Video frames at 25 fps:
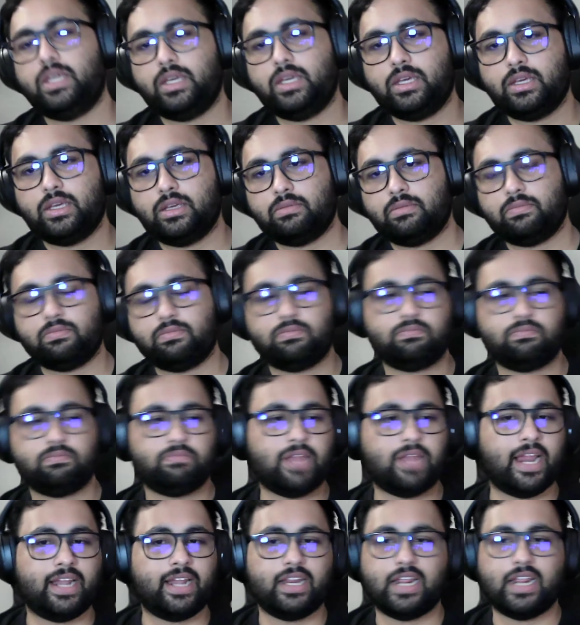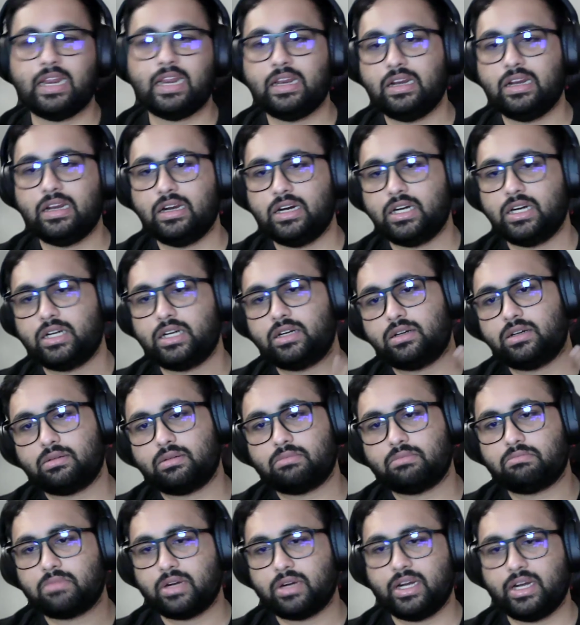P99 alert,
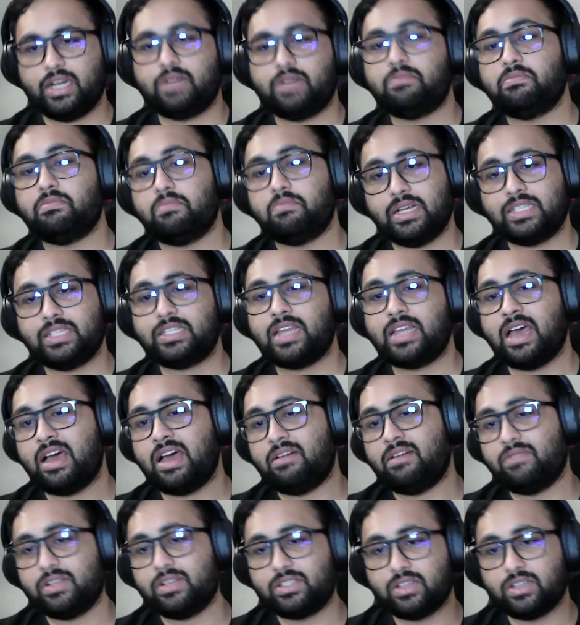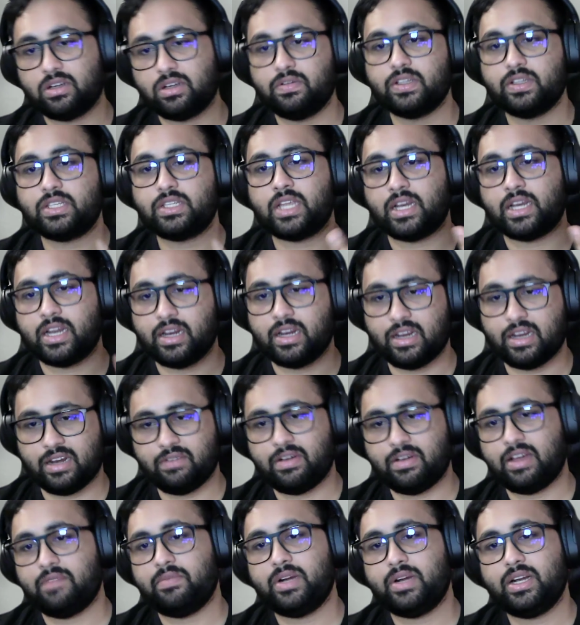it must have a service and an
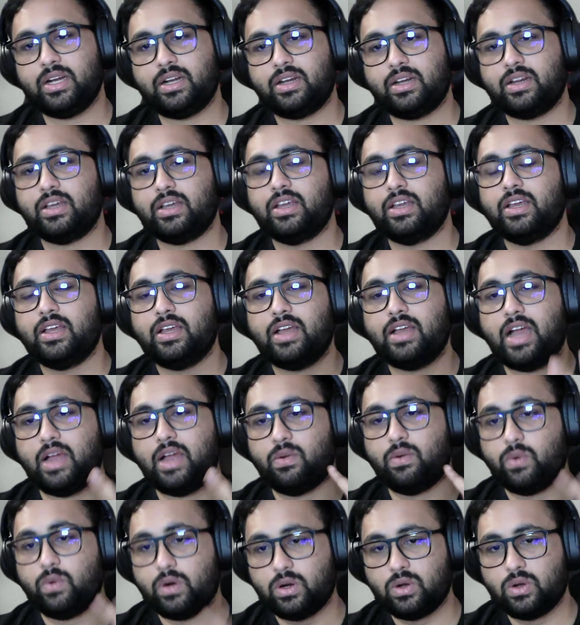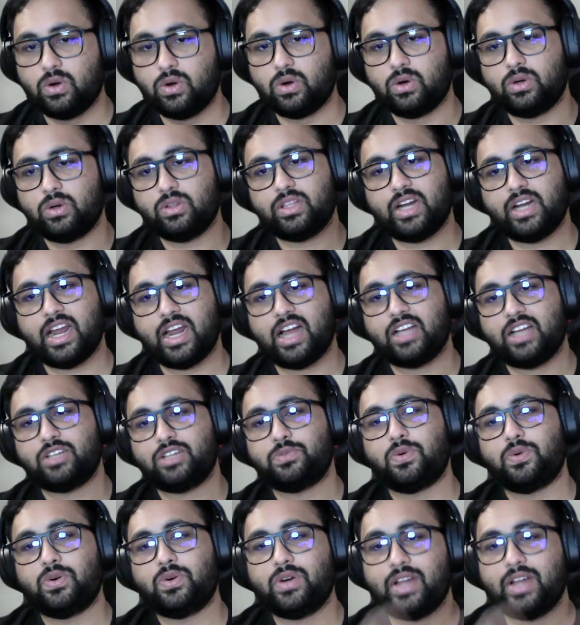environment. I would go to the
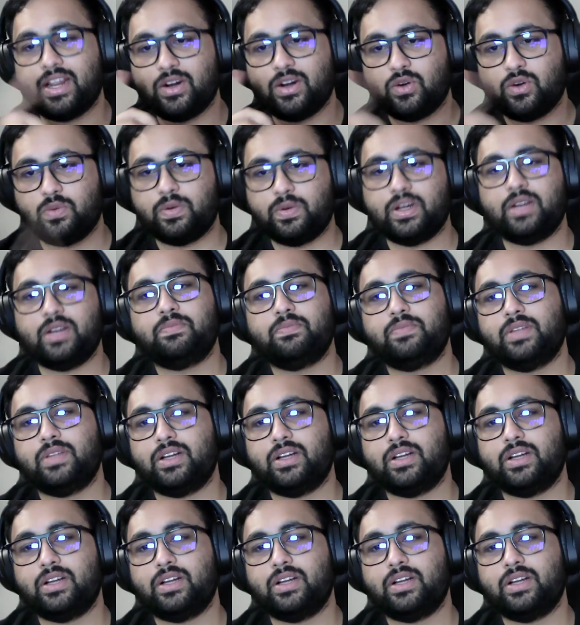dashboard and open